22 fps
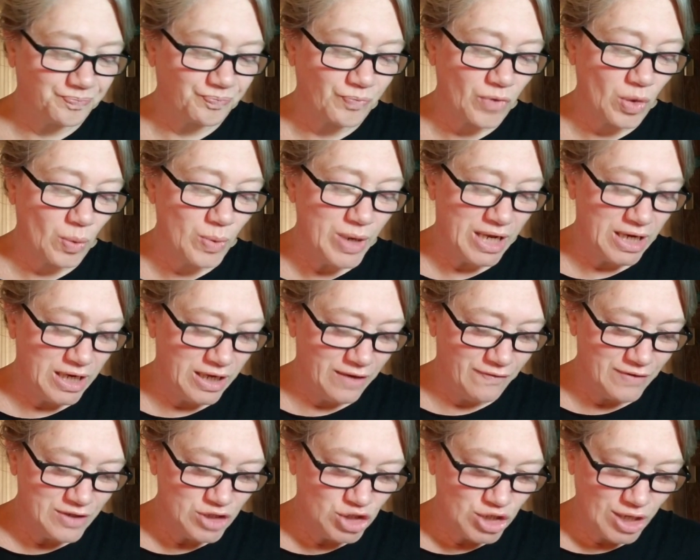We can
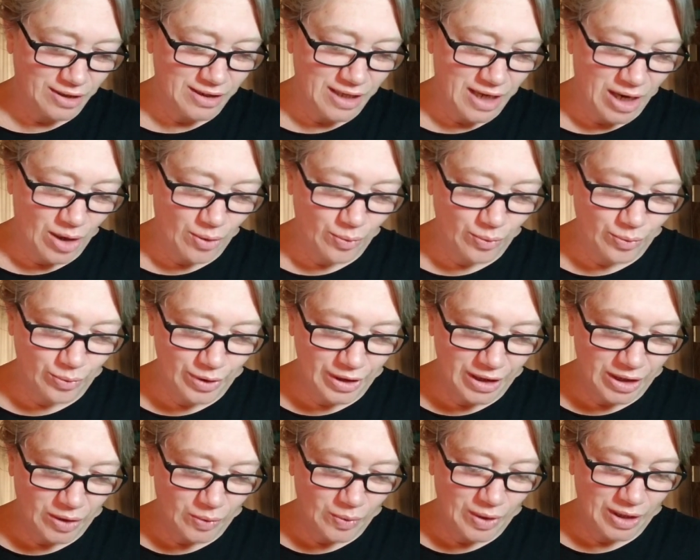even check that out
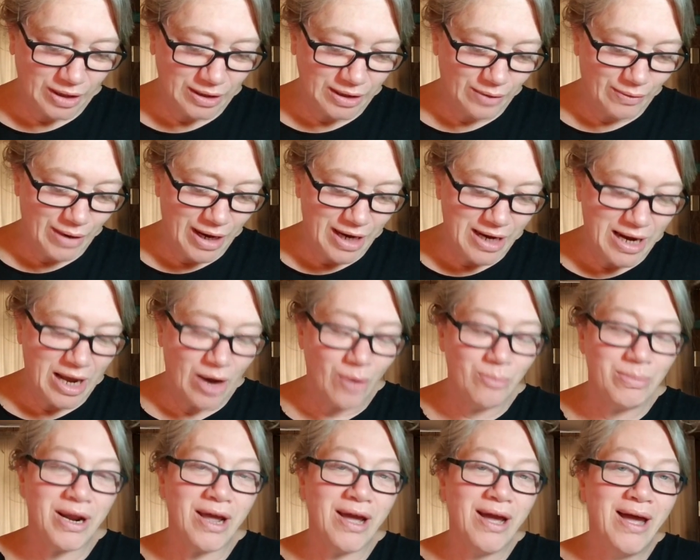really quickly right now,
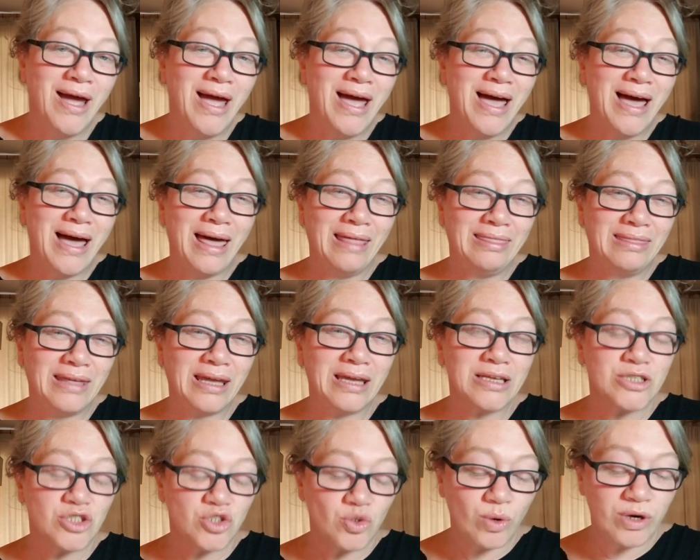but I think
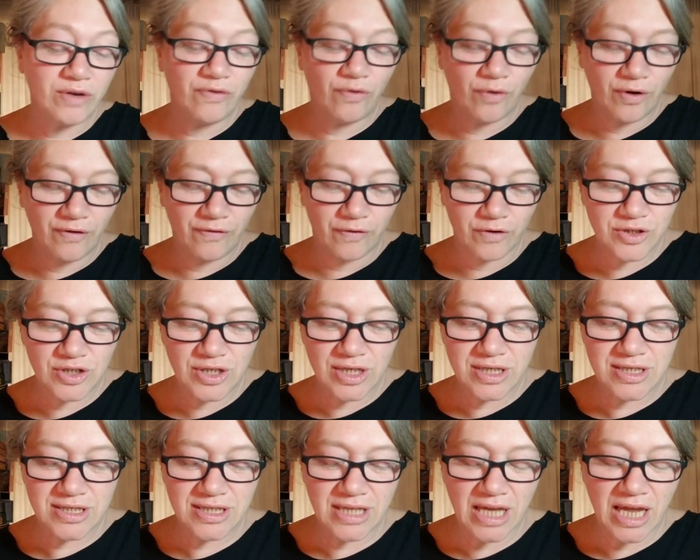it's 24
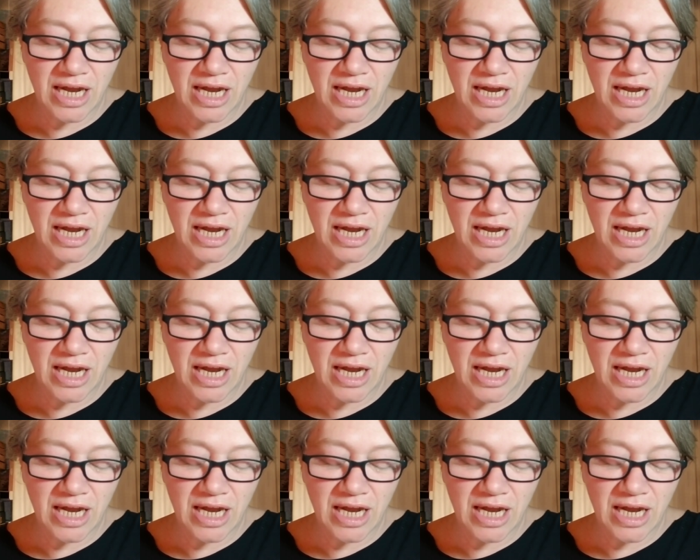verses.